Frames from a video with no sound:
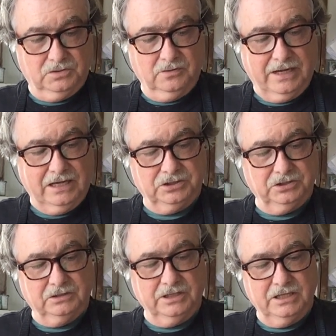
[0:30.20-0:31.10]
to
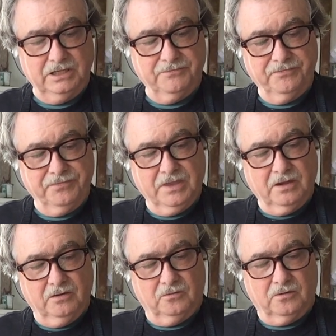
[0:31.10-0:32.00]
actually
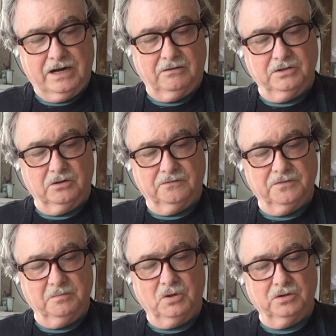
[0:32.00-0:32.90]
round off
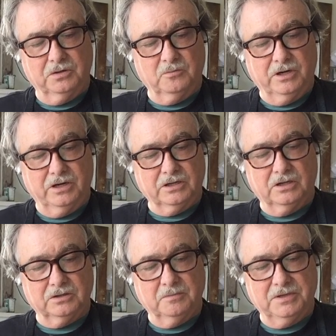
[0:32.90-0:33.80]
the bottom where I
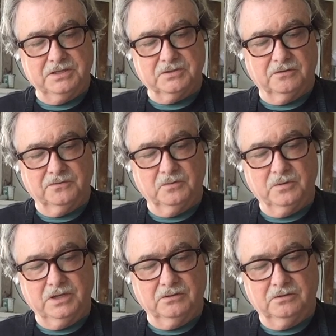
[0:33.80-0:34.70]
cut the piece off the
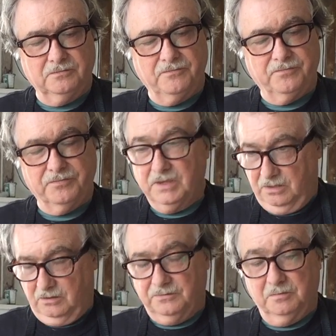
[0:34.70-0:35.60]
wheel,
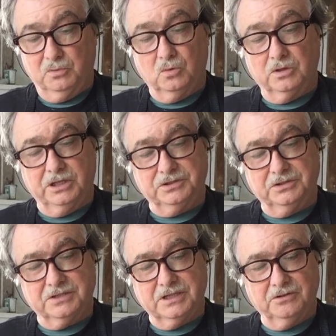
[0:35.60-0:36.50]
off the board I
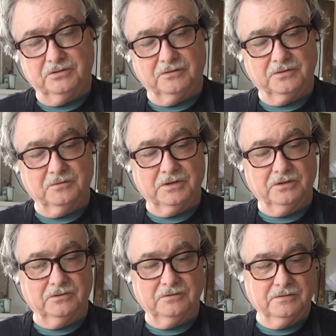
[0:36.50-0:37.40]
should say, not off the
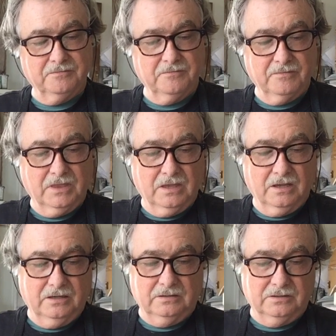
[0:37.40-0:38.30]
wheel.
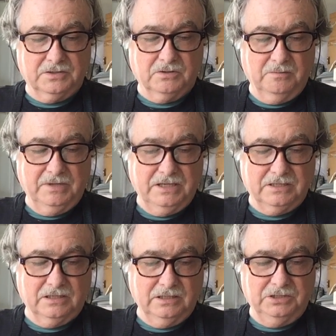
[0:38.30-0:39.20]
So I'm
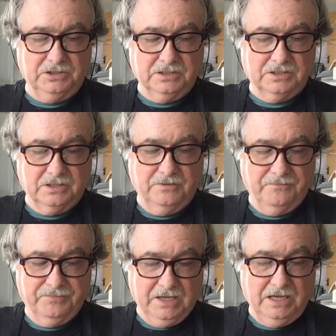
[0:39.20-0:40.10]
basically just,
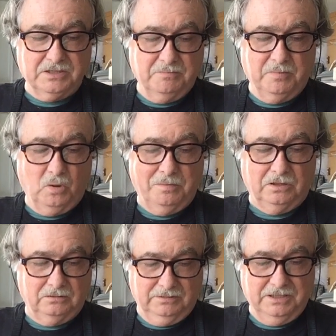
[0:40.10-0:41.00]
it's a
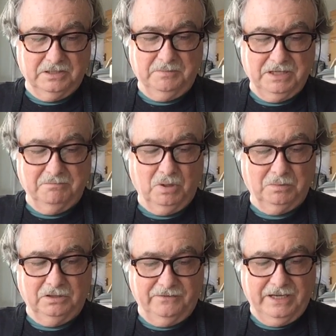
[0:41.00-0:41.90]
bubble, it's a big
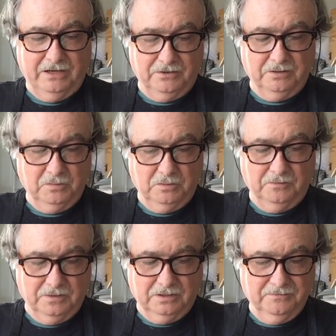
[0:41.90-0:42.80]
bubble of air at the
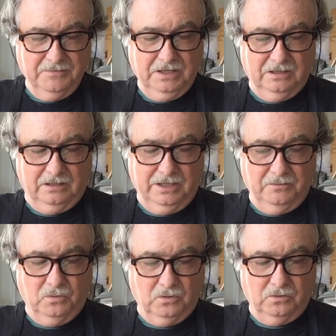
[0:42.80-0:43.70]
moment with clay
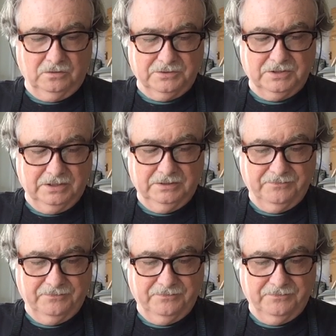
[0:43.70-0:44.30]
walls.